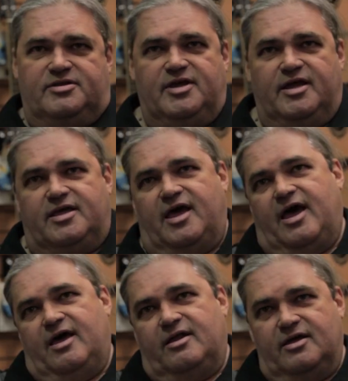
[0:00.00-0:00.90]
Dead
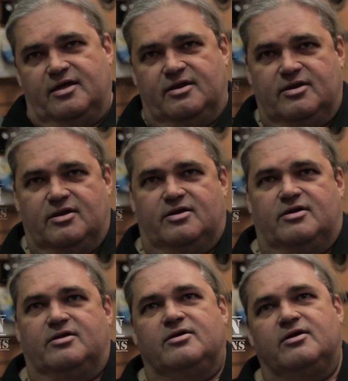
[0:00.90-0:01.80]
Cat and
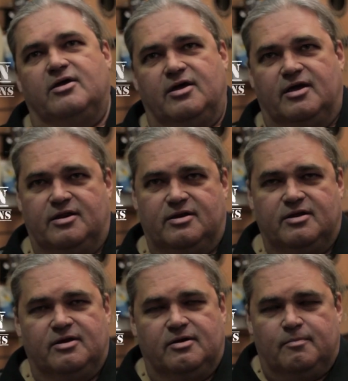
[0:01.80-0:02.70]

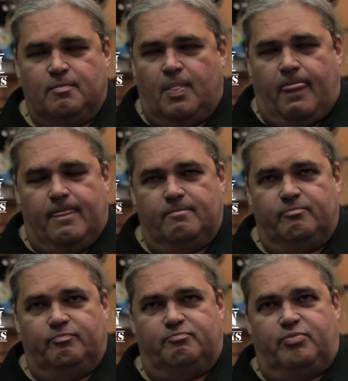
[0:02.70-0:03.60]
and
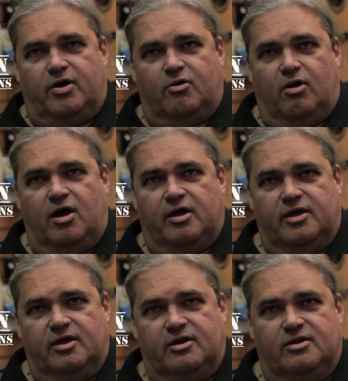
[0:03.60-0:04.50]
punk rock
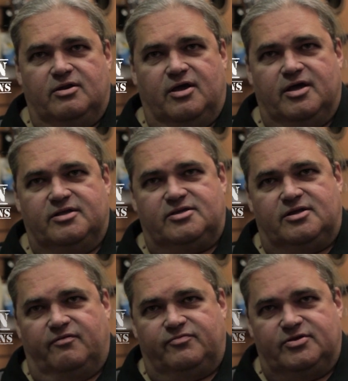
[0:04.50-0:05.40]
and, and
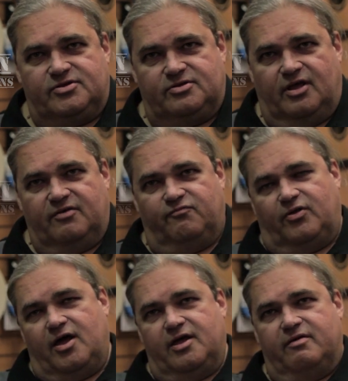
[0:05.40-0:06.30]
stuff just like
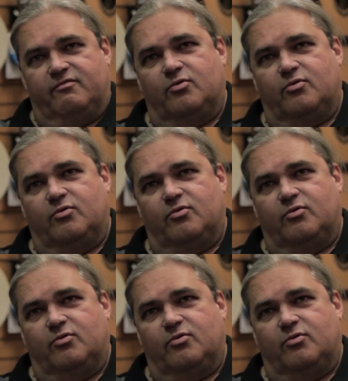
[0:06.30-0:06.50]
flying everywhere.